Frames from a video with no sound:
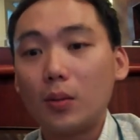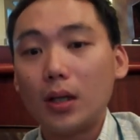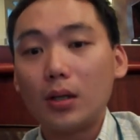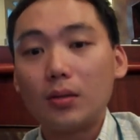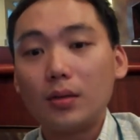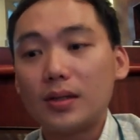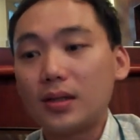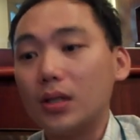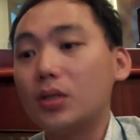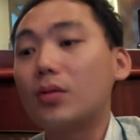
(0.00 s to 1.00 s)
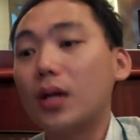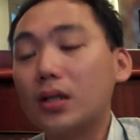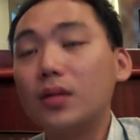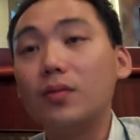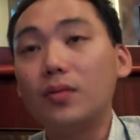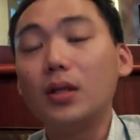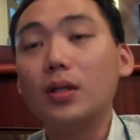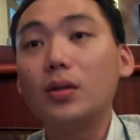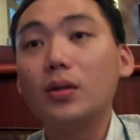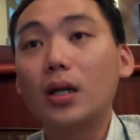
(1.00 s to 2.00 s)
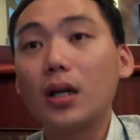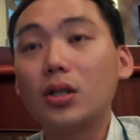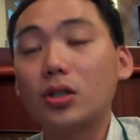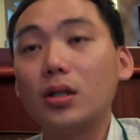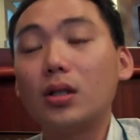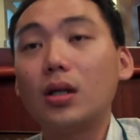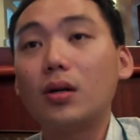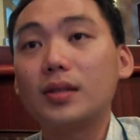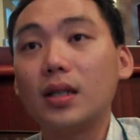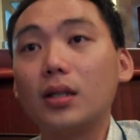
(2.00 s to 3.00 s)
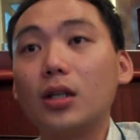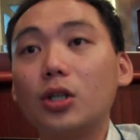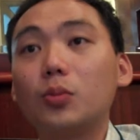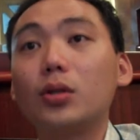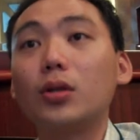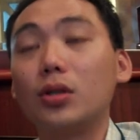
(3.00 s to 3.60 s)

whether it's interactive video that actually allows an engagement,